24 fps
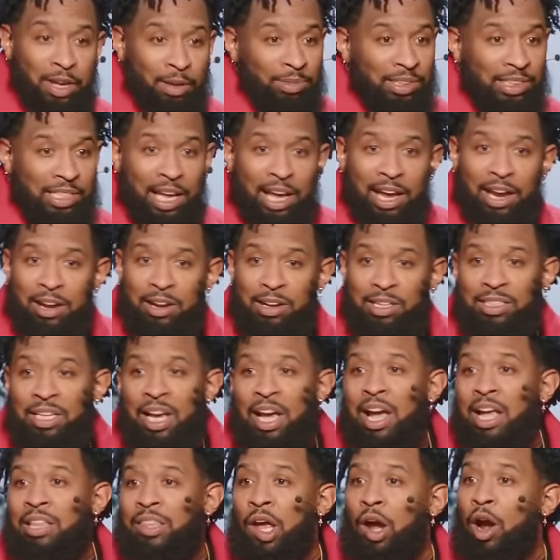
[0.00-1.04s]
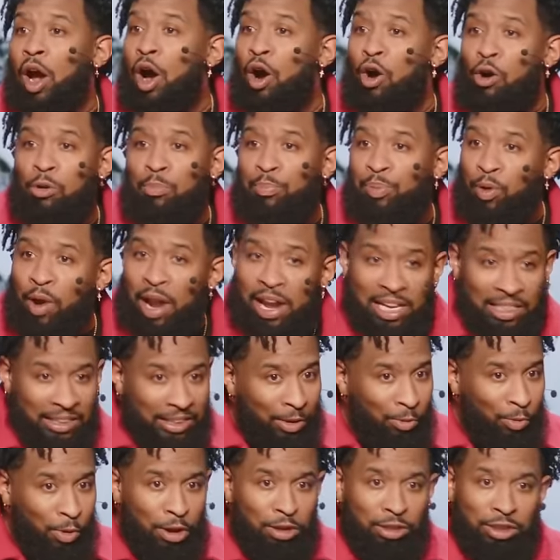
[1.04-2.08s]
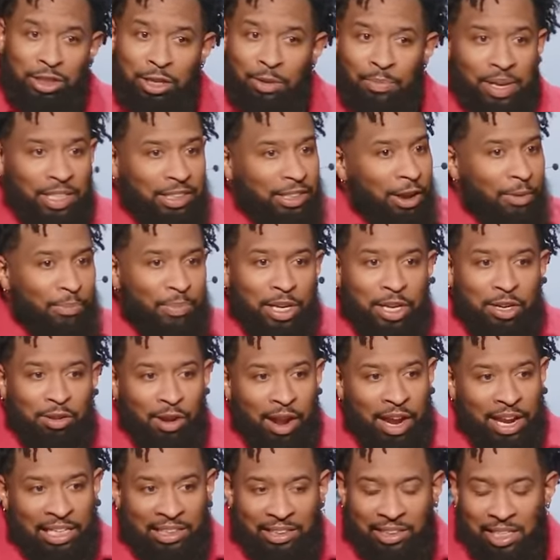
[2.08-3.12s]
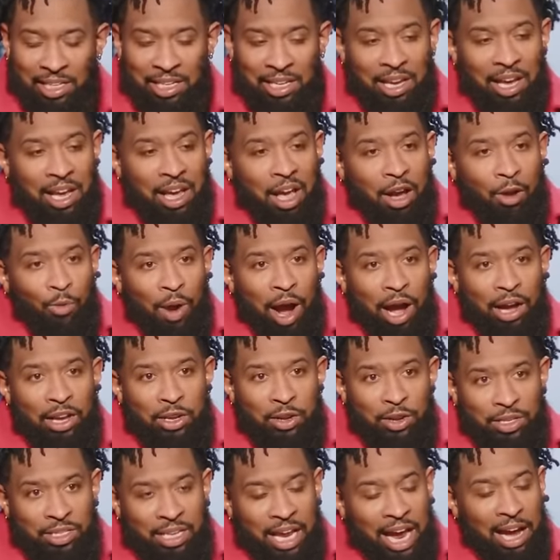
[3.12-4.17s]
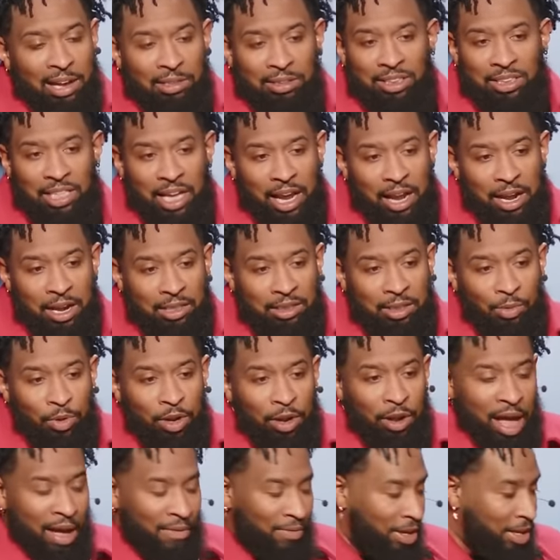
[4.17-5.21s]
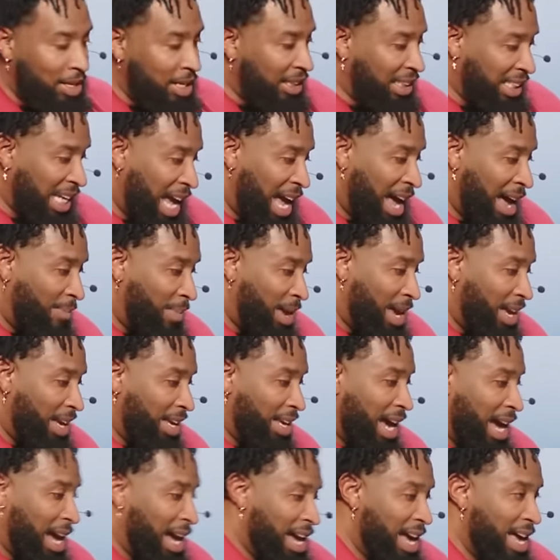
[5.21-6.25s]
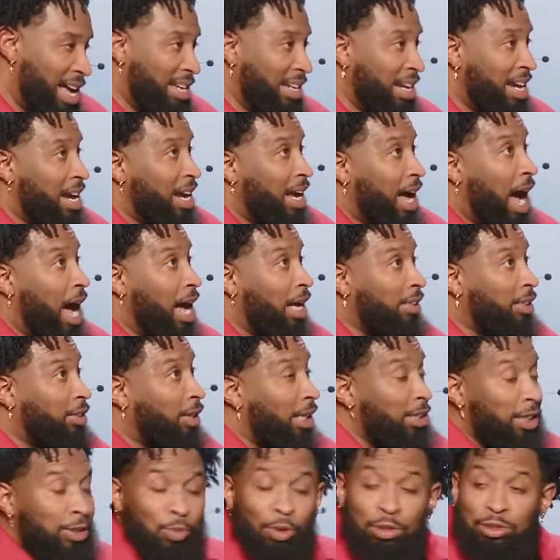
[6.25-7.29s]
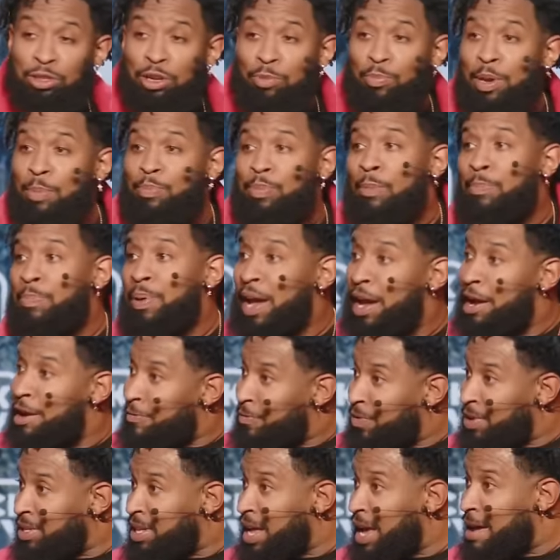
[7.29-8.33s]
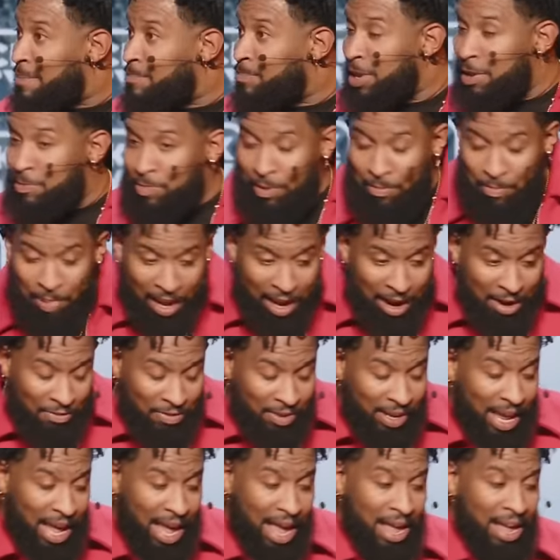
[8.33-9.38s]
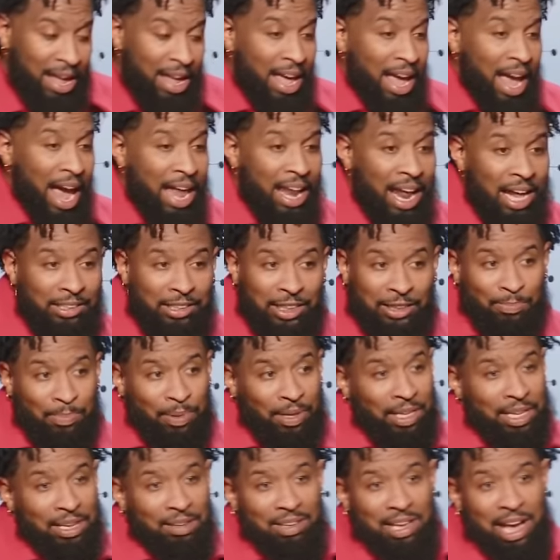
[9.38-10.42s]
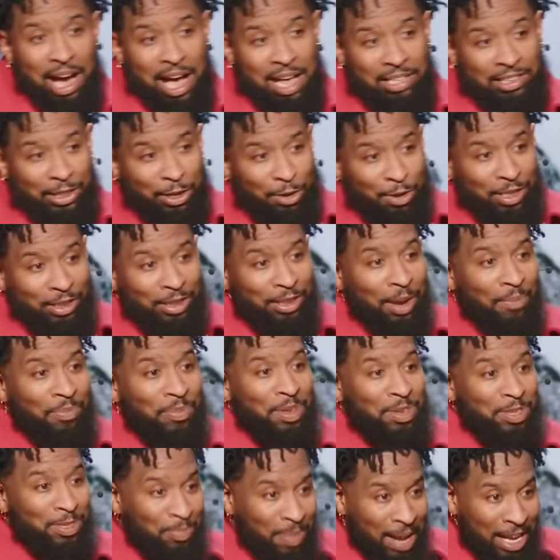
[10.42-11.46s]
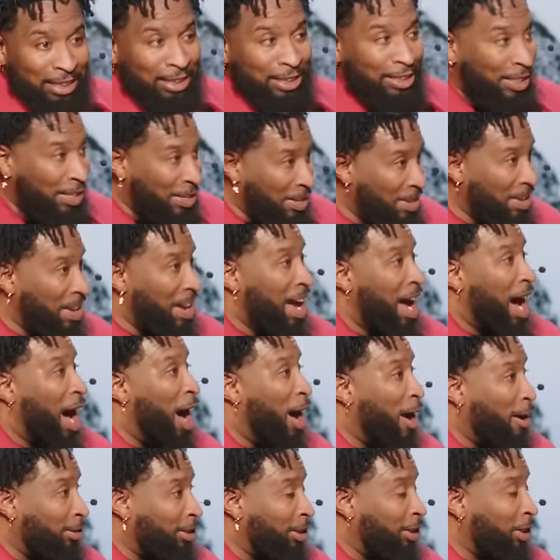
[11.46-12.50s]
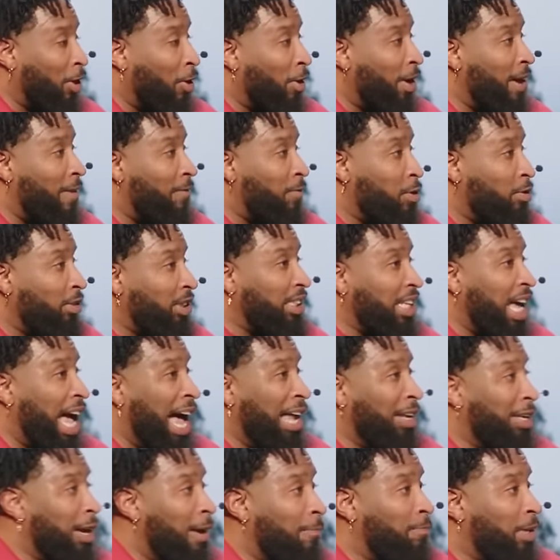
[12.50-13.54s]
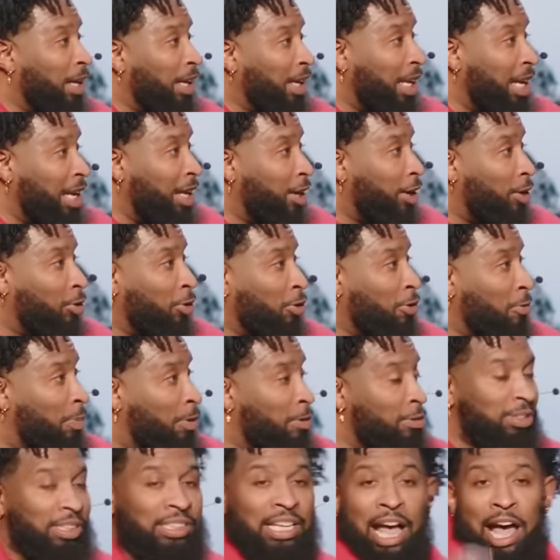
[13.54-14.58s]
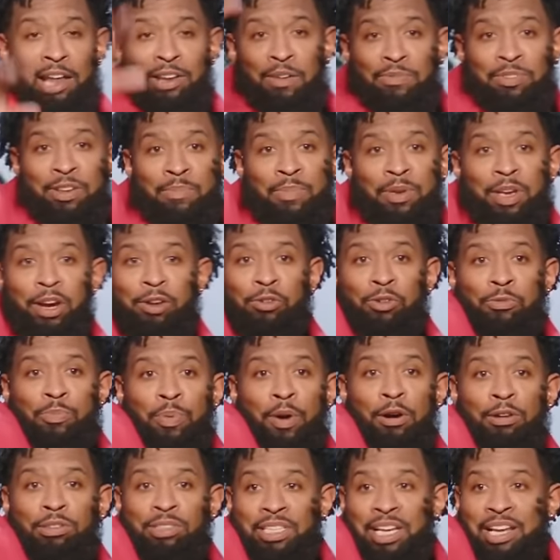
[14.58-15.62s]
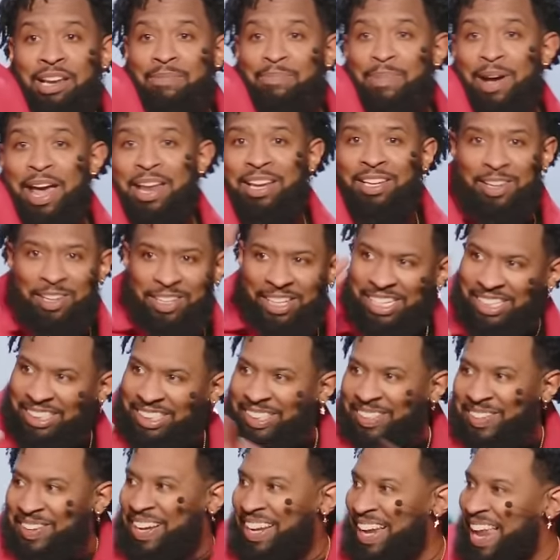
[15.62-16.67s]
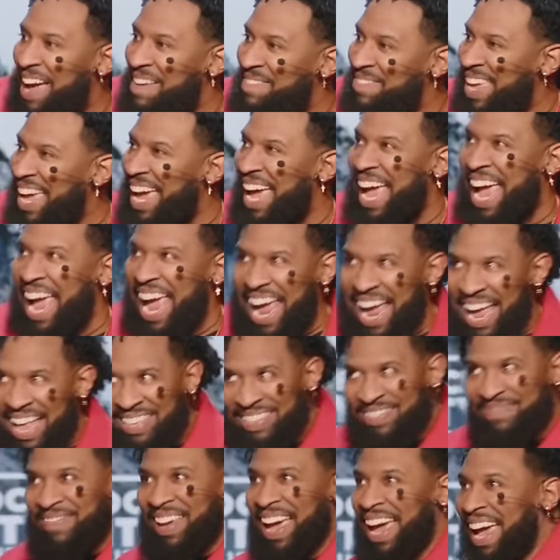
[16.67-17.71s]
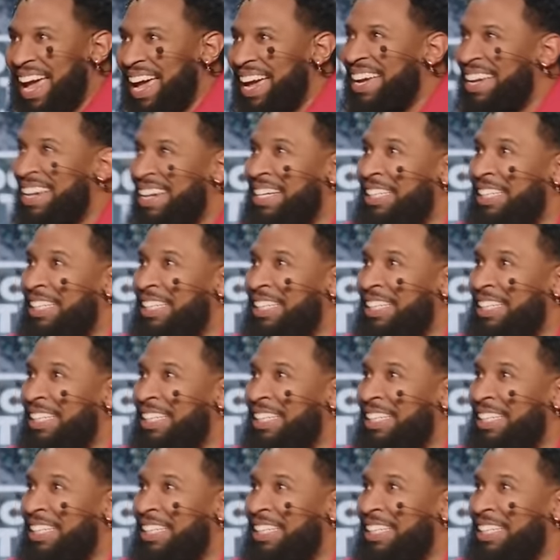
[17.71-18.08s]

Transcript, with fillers: upstairs, their own praise and worship. It's gonna be crazy while you're downstairs, and we're gonna have a good time in God. Uh, so I just want you to be prepared for that, be prepared for that. And I just believe God's doing something special. Also, if you signed up to lead a group, who signed up to be a group host? Anybody? Look at you, clap your hands, man.